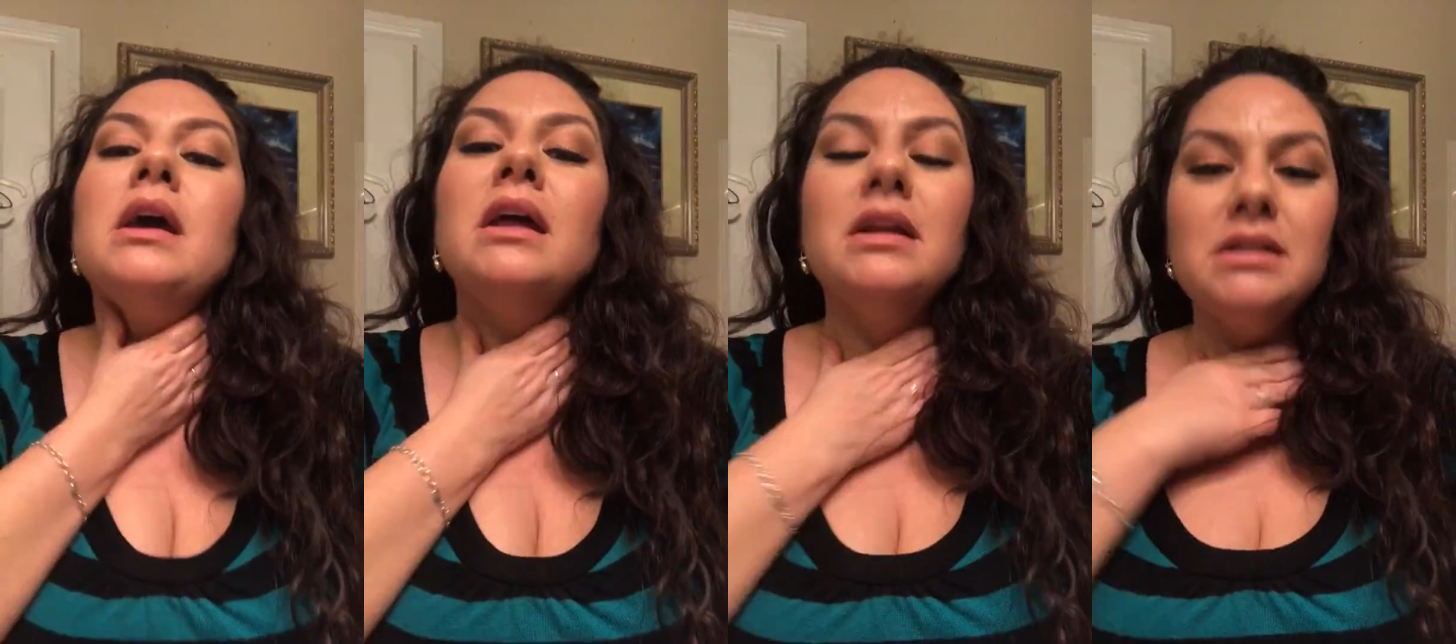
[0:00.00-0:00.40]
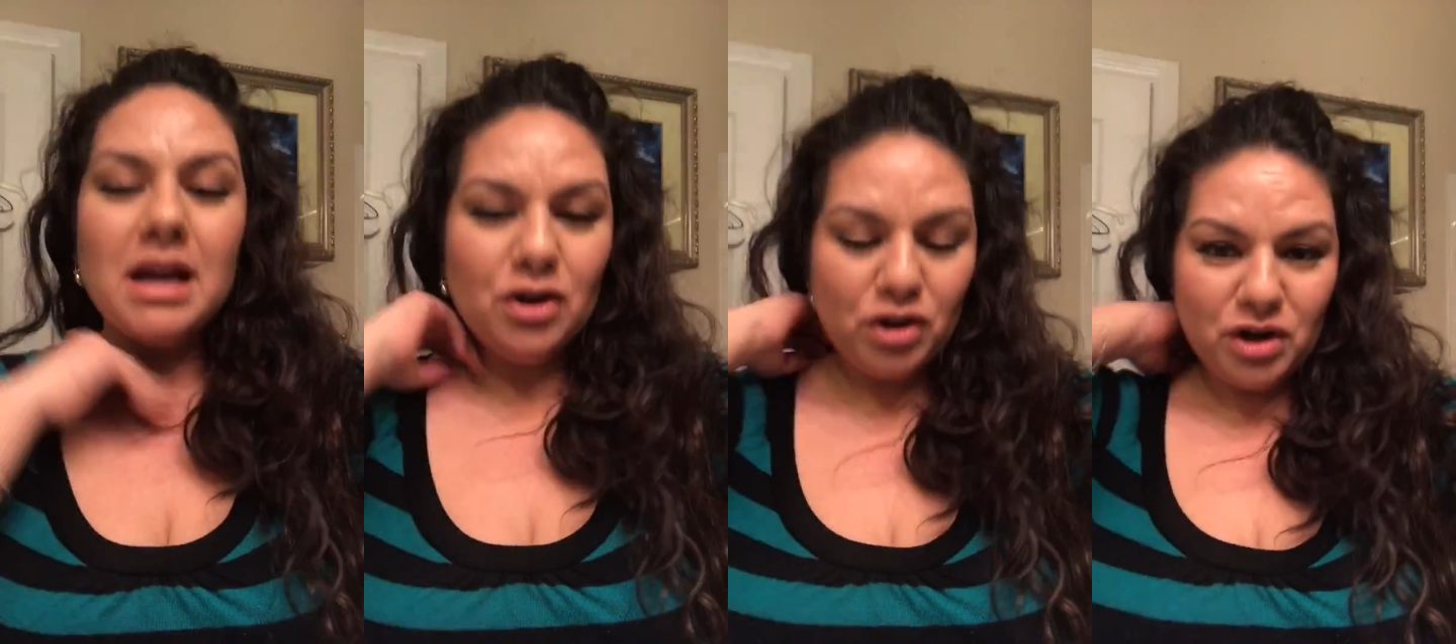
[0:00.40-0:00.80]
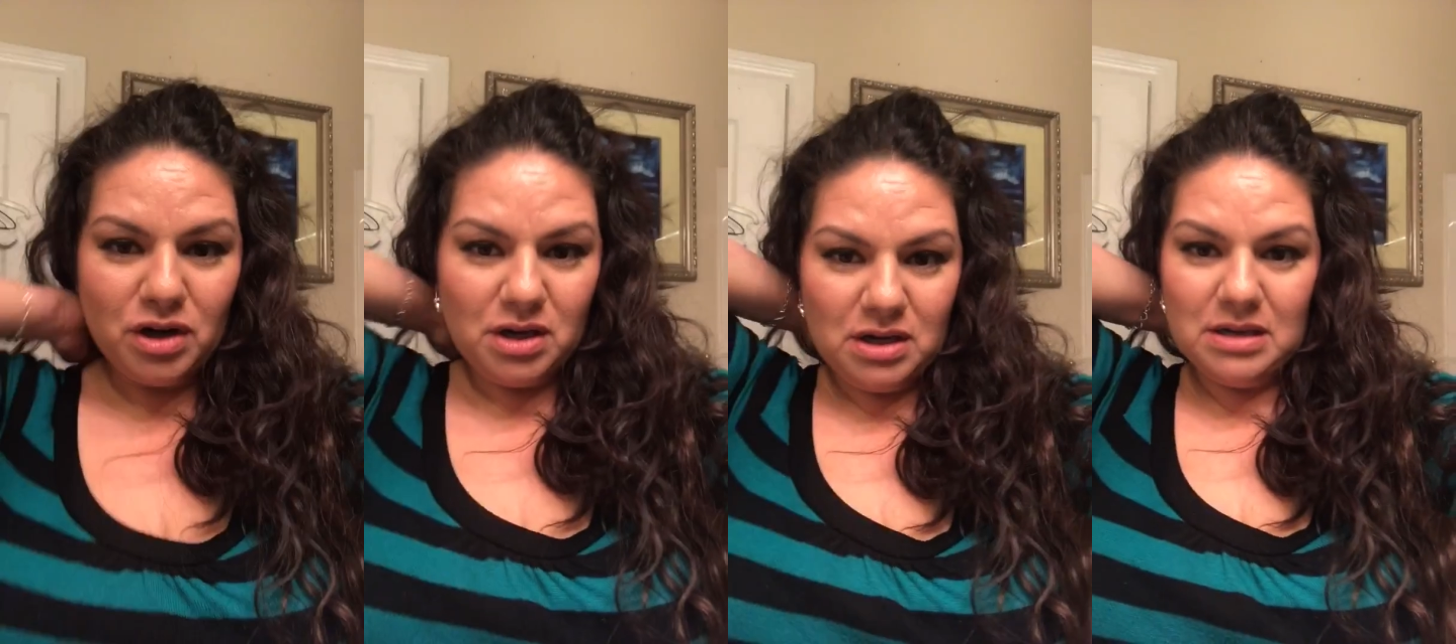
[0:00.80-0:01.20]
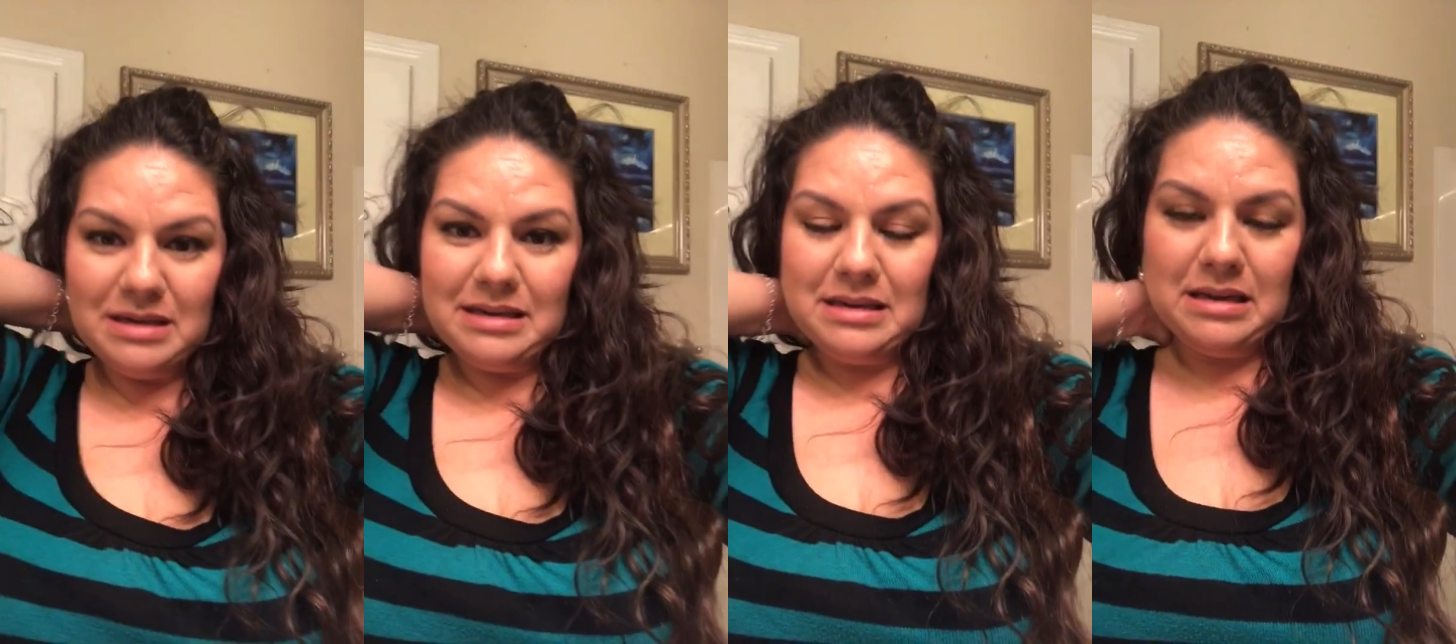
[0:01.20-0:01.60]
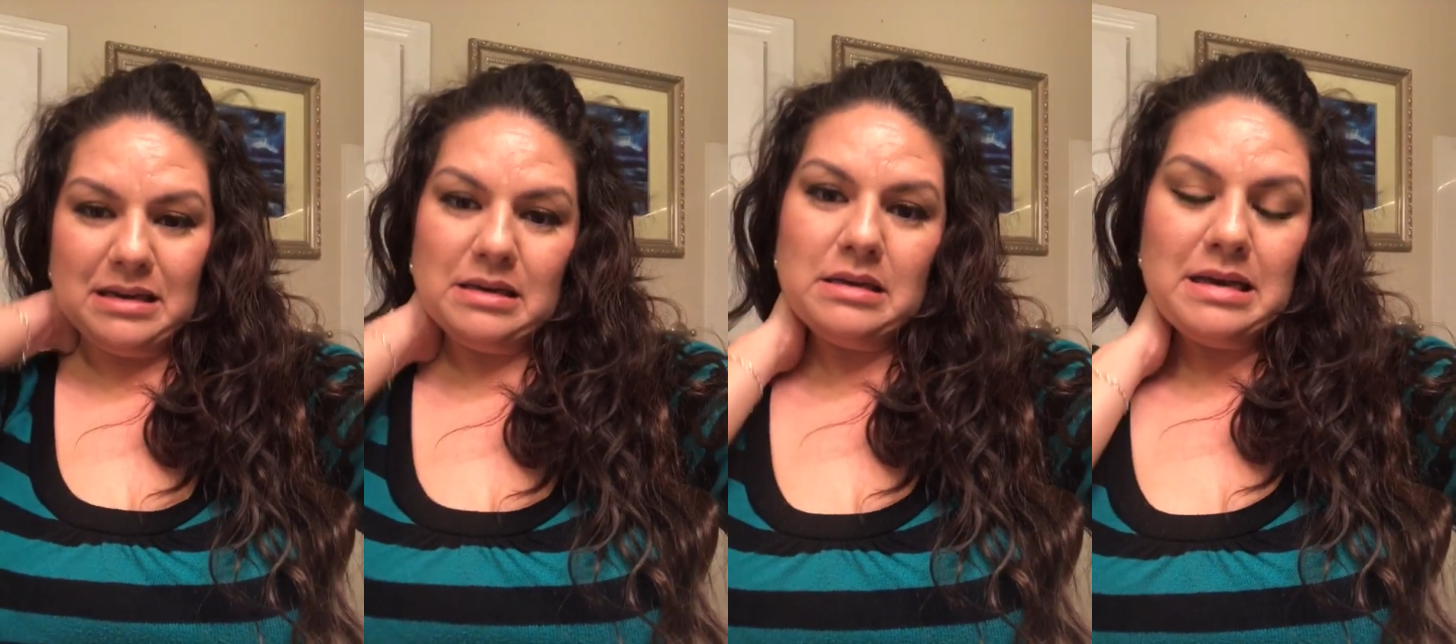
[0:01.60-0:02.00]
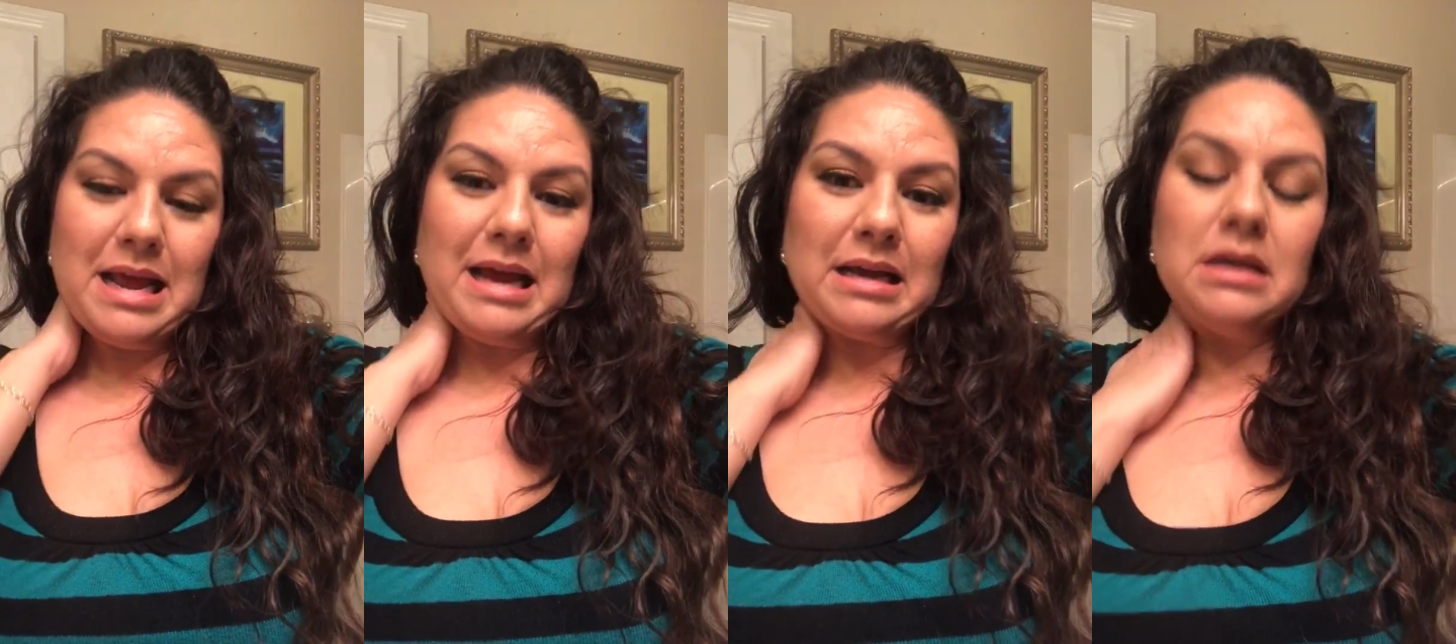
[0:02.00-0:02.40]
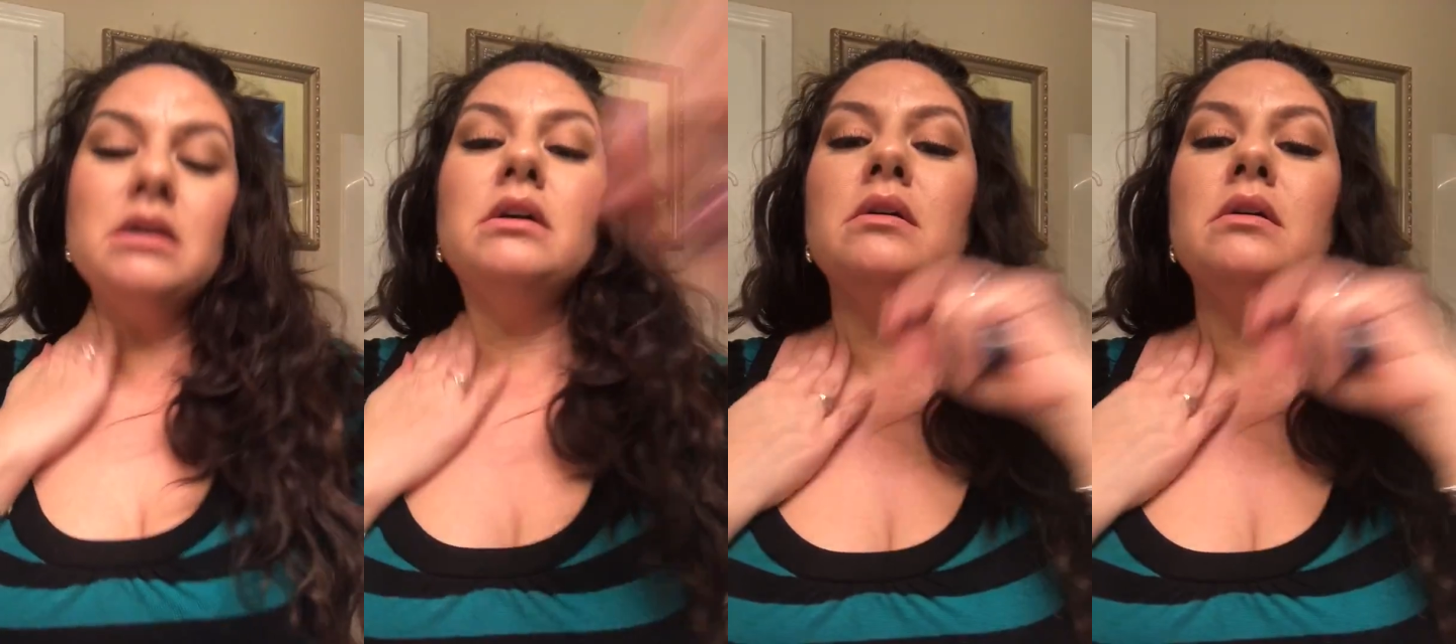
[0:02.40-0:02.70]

and a tighter neck.